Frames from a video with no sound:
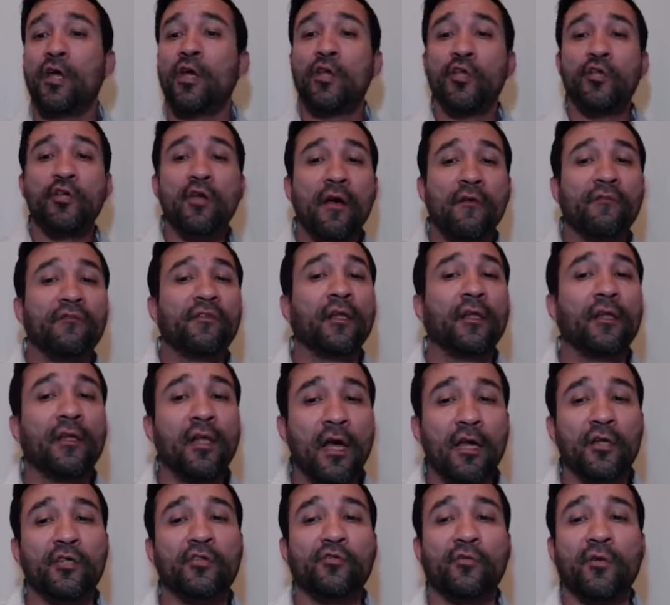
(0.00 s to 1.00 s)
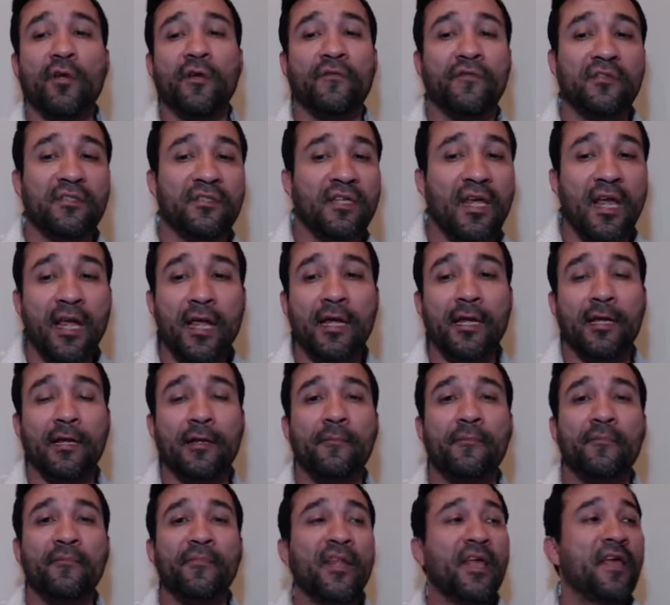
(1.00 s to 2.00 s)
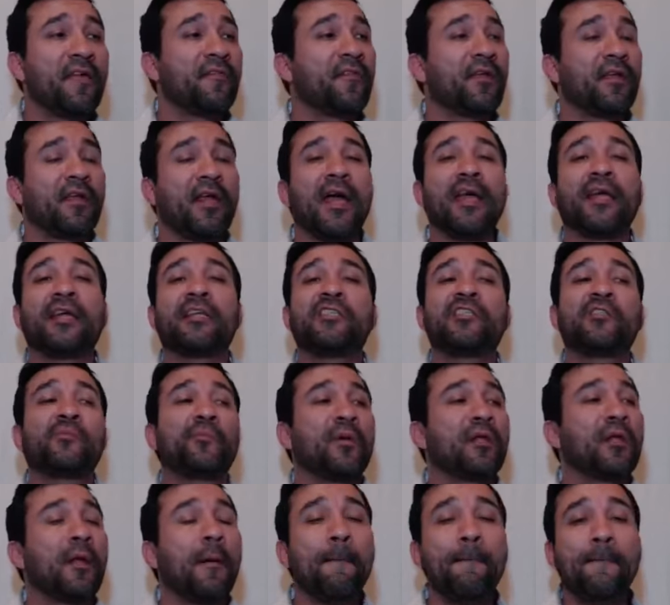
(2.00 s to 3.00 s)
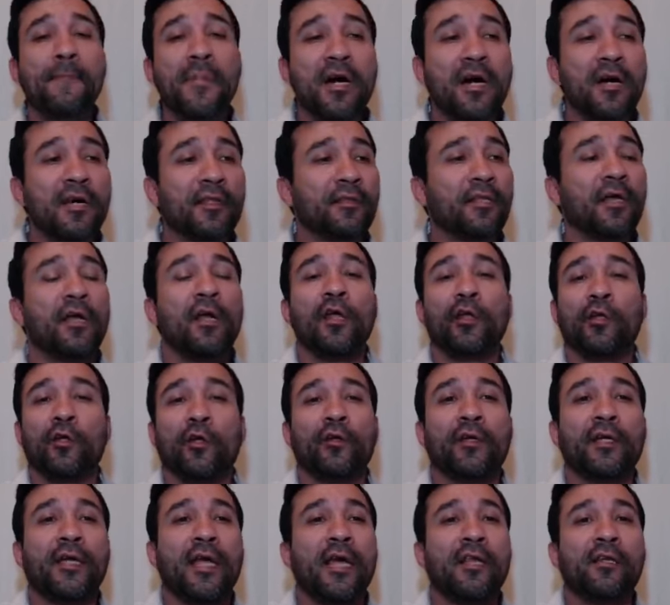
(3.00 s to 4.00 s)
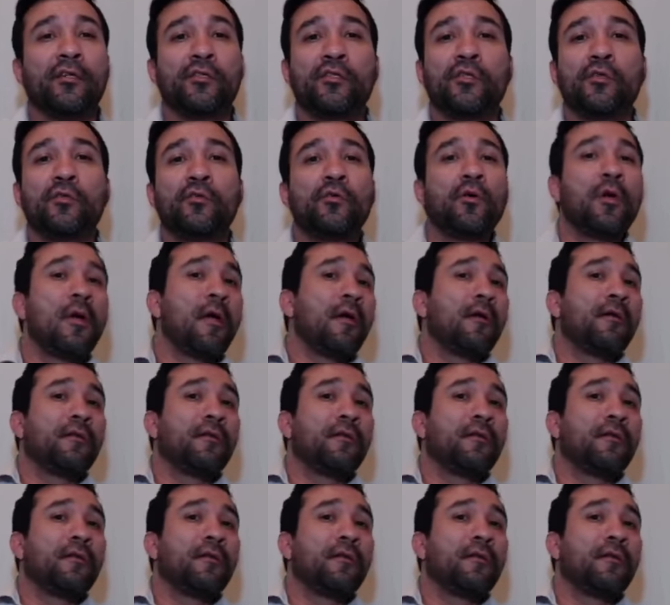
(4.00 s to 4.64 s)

You have the luxury of saying that I can spend a month learning how to do